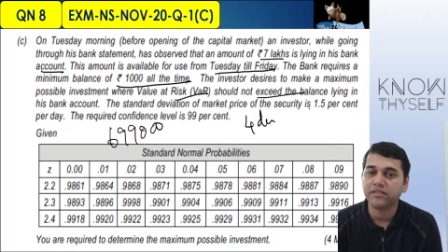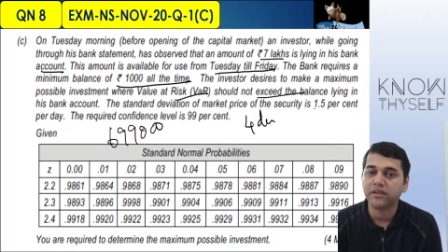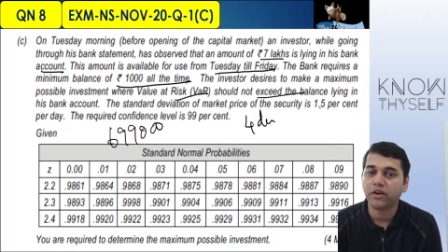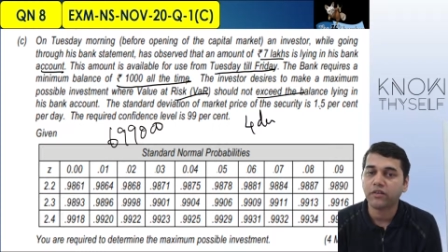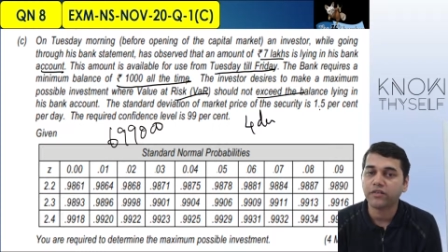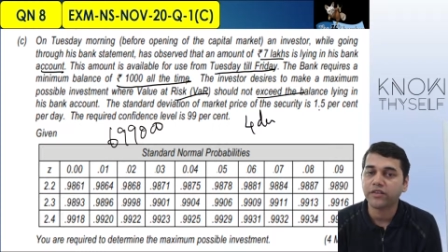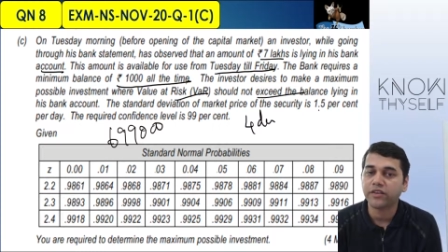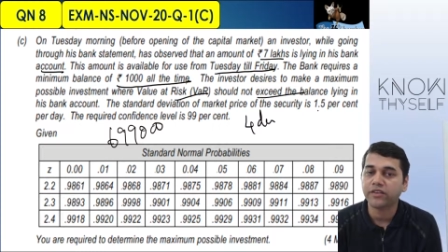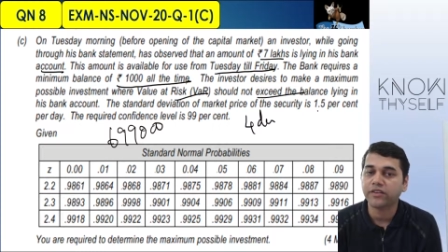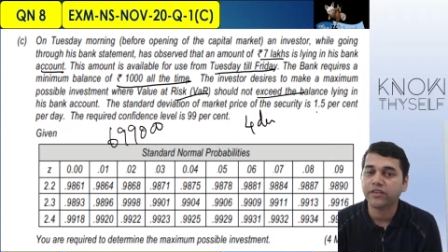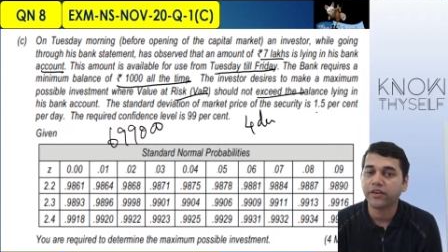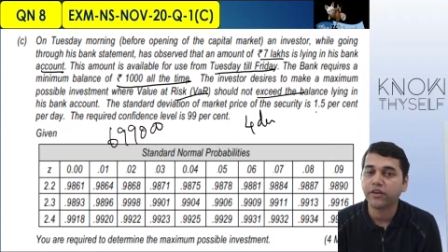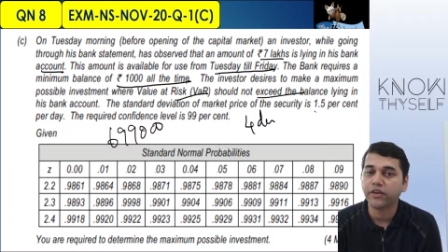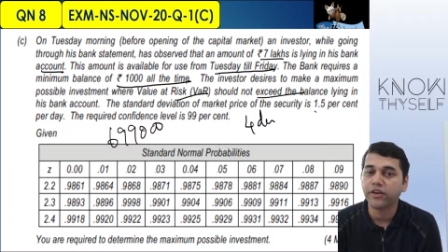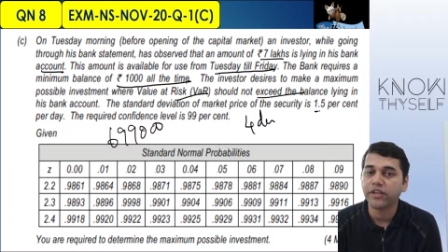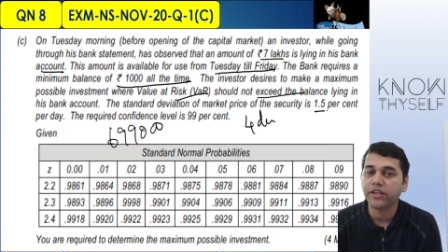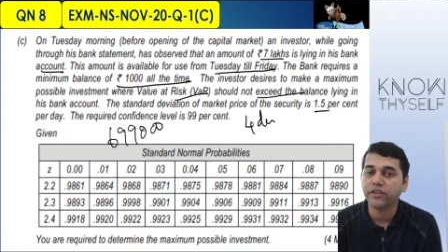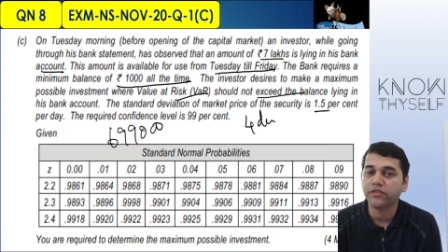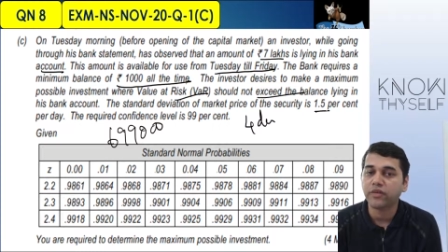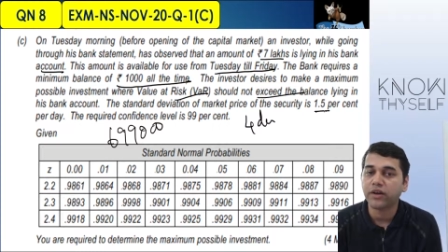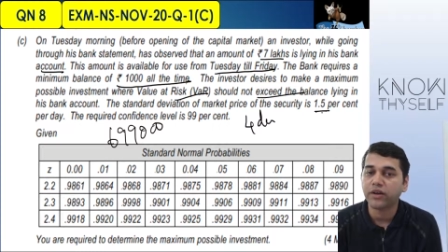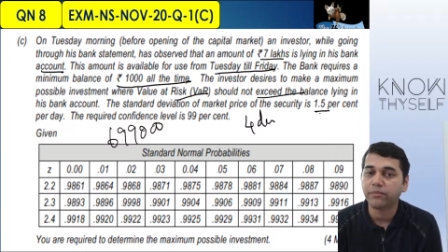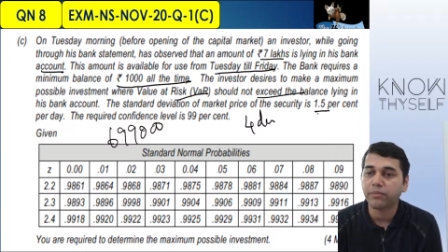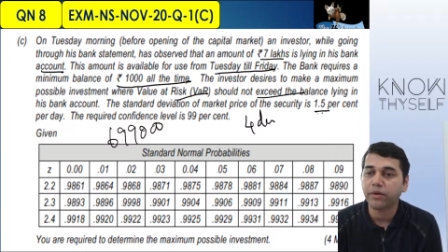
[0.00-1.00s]
of the security is
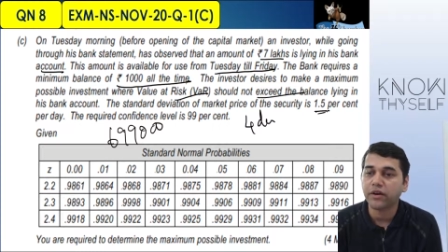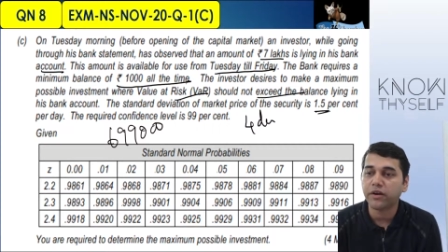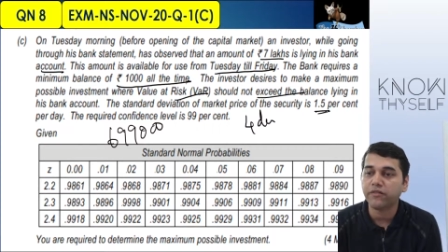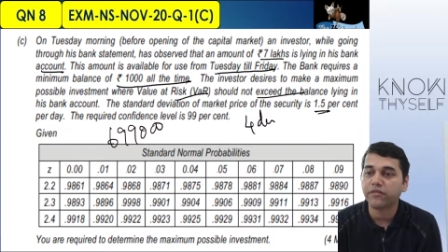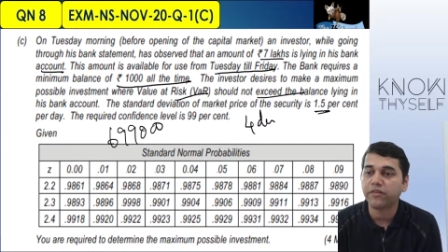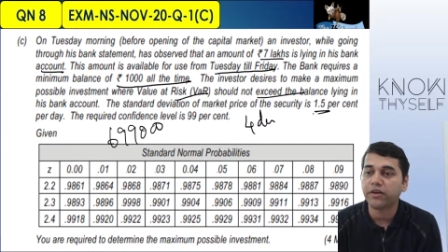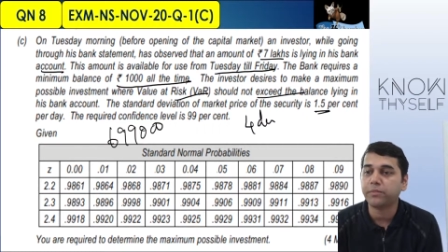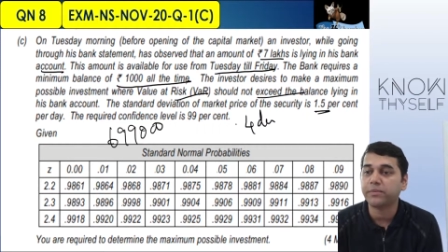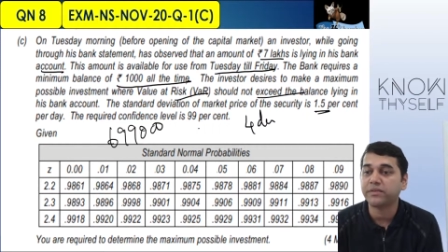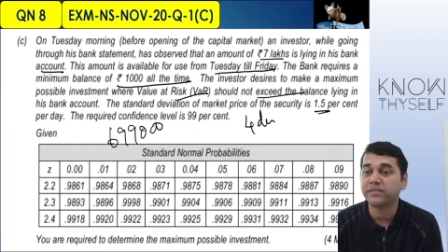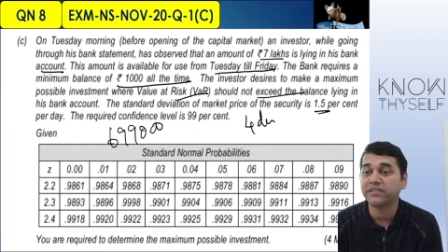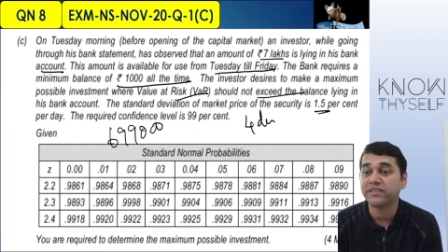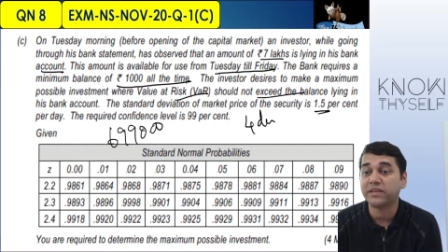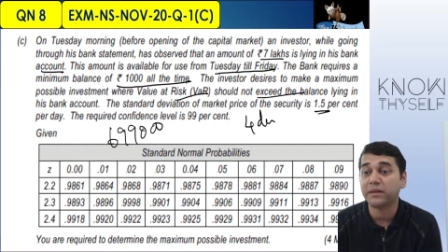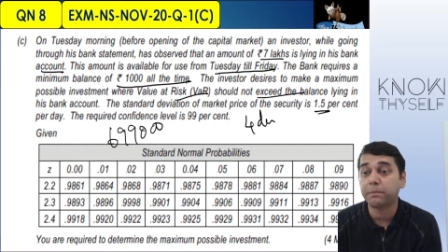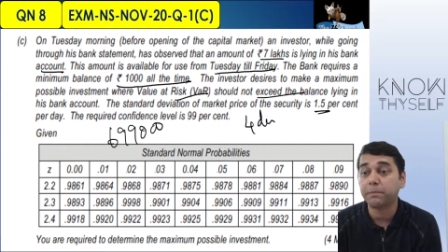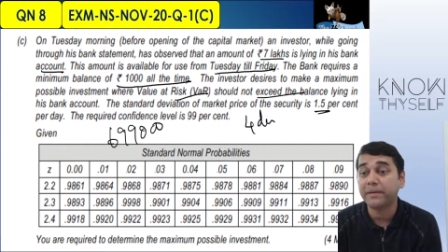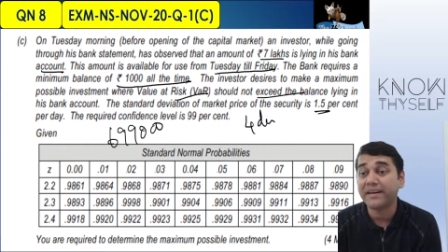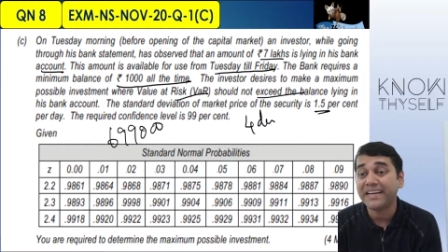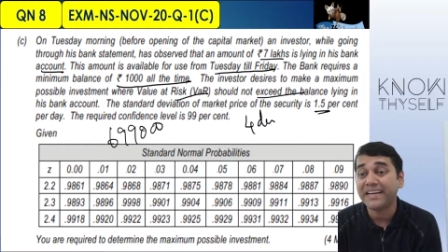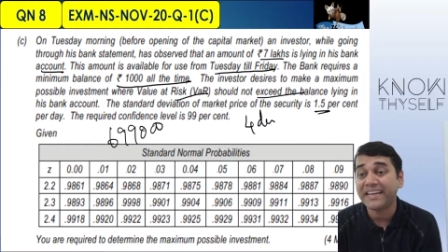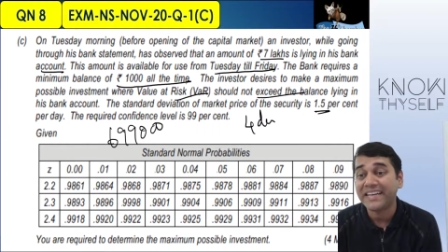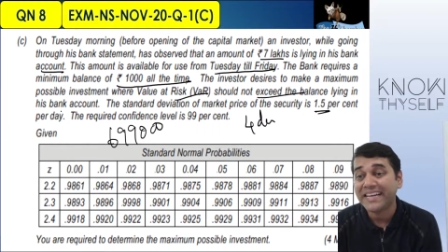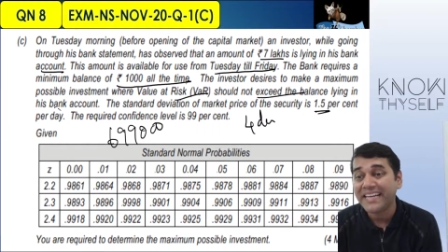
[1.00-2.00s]
1.5%
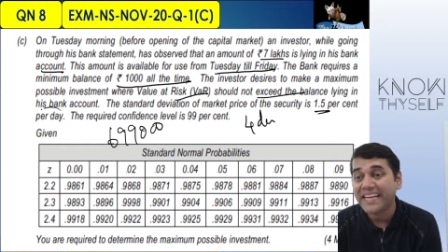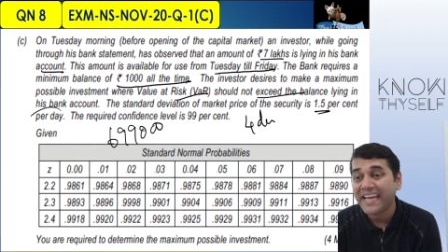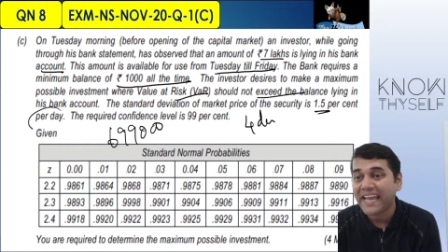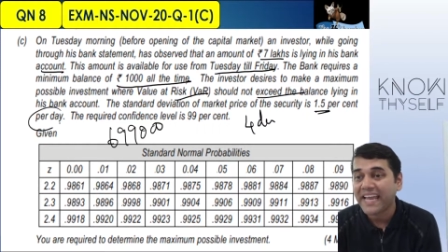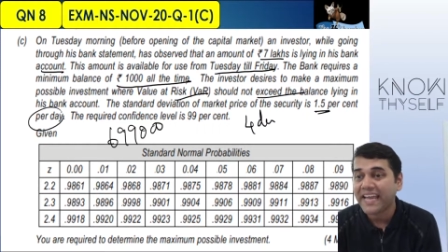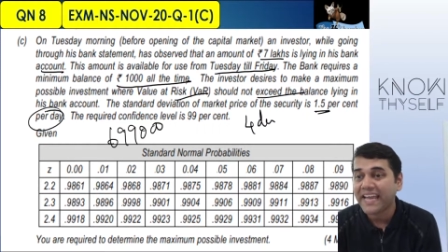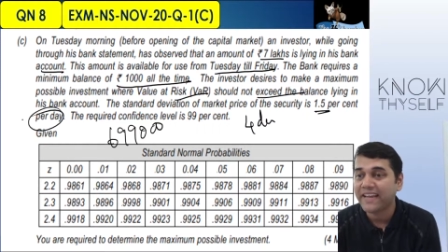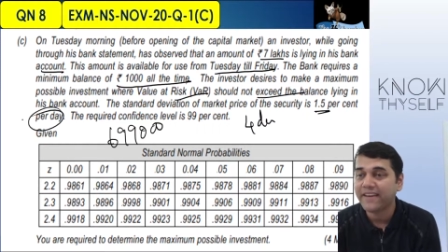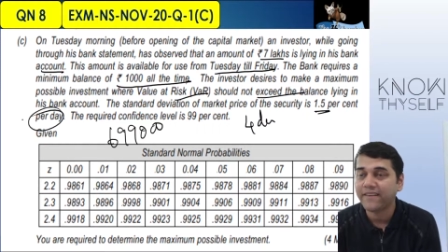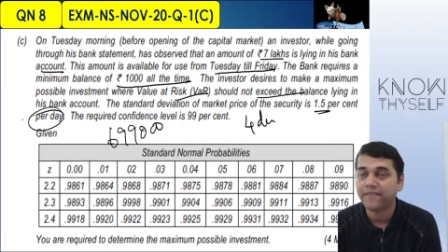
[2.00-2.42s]
per day.